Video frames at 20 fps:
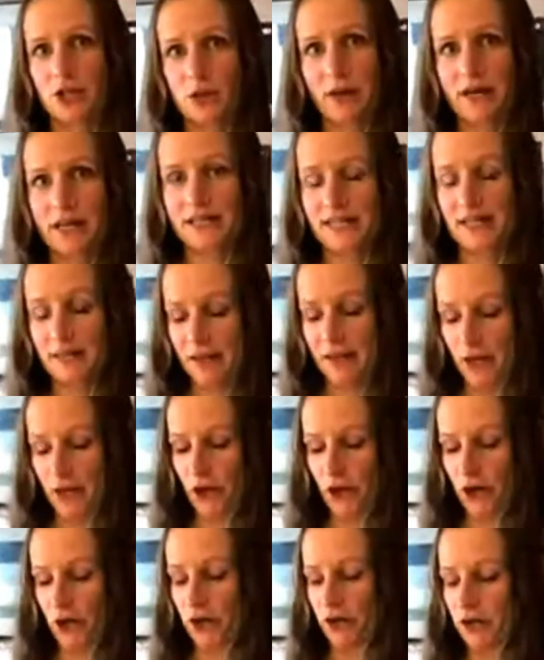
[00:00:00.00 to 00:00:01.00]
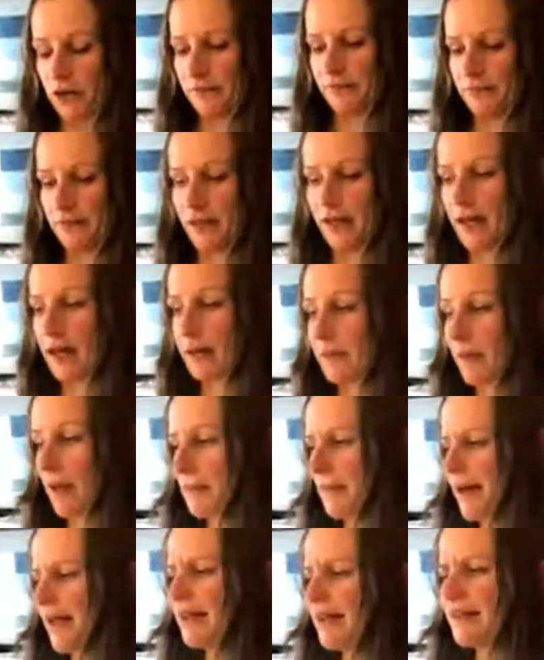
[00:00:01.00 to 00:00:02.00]
you want to see me cook. I
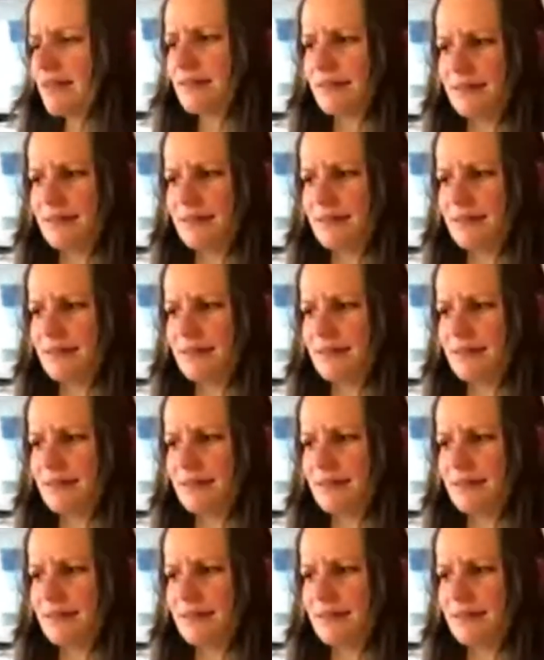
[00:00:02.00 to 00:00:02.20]
might